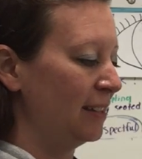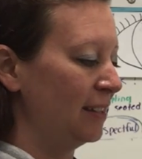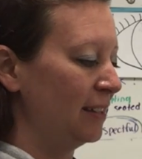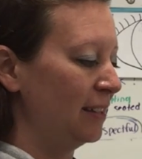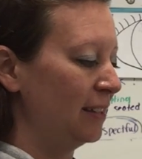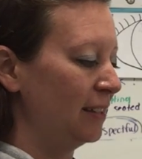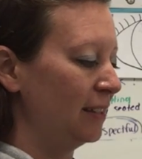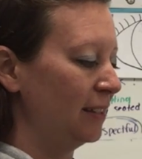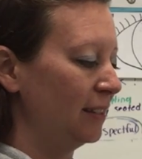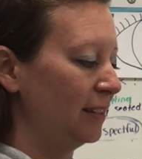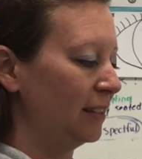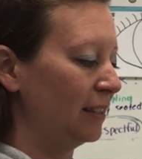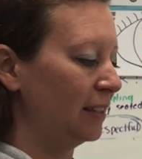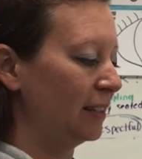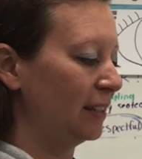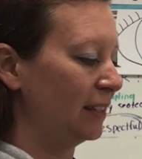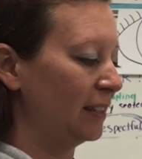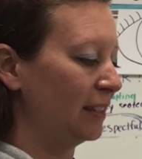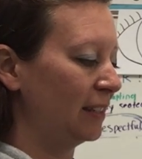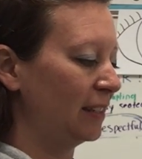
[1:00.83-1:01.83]

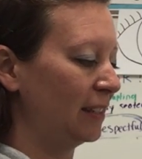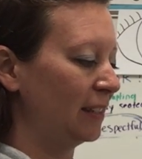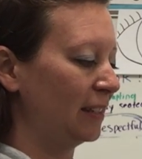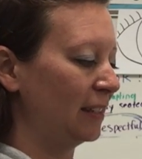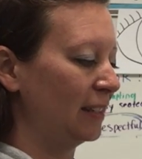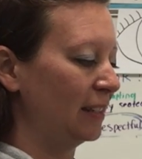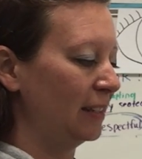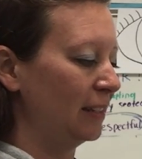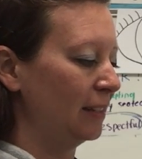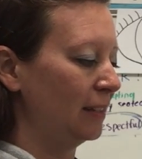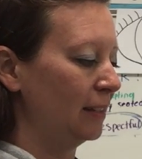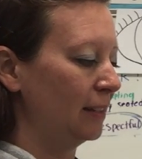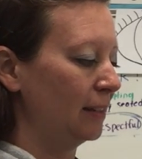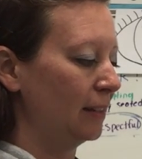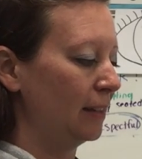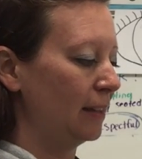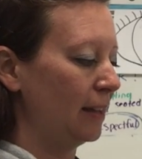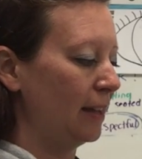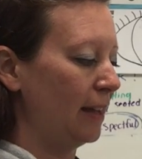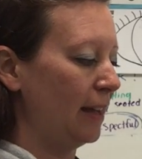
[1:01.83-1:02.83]

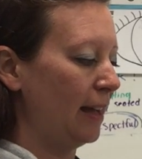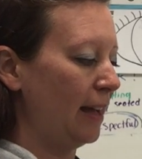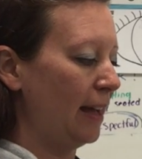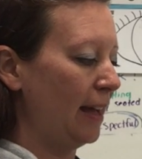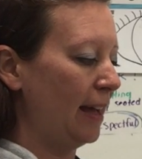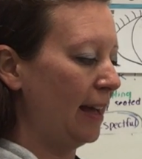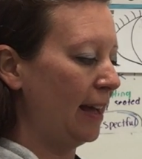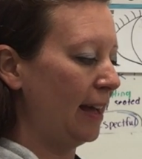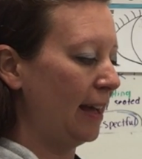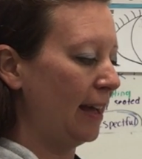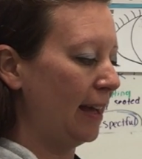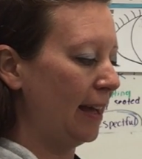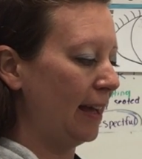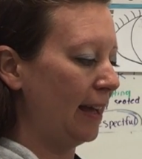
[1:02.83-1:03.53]
Nobody speaks.